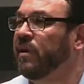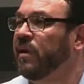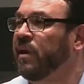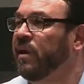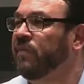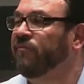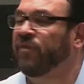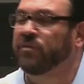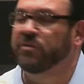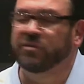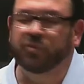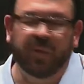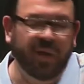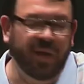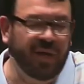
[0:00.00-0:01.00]
And
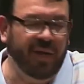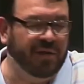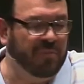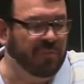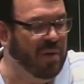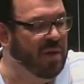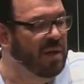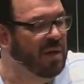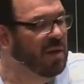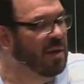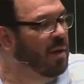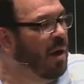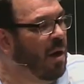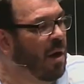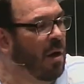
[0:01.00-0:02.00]
folks, we need to be
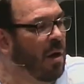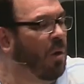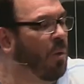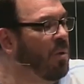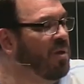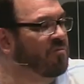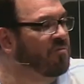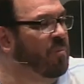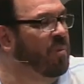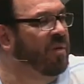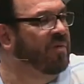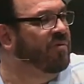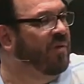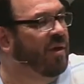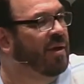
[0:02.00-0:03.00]
always
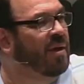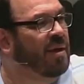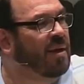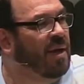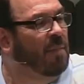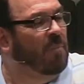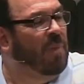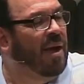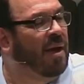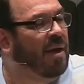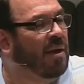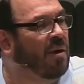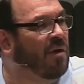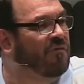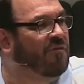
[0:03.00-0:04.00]
busy
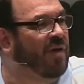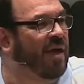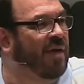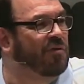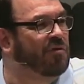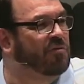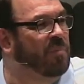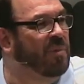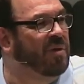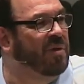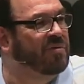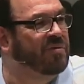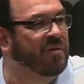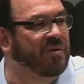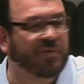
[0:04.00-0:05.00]
about our Father's
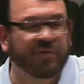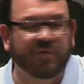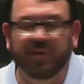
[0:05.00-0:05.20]
business.